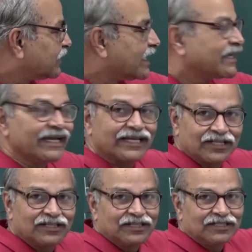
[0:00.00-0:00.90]
take
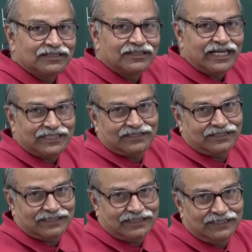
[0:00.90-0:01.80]
care that
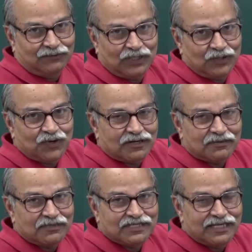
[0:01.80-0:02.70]
in one
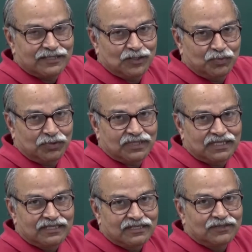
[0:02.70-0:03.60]
quantum state you put
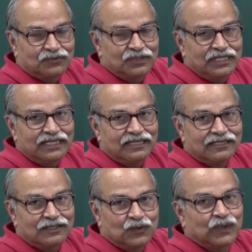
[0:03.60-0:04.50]
only
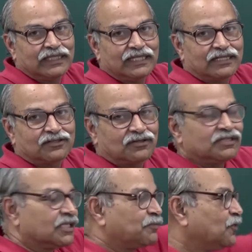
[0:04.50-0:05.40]
one electron.
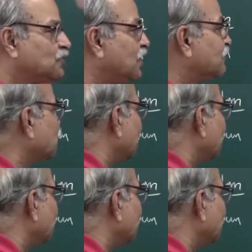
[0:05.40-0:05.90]
Suppose you have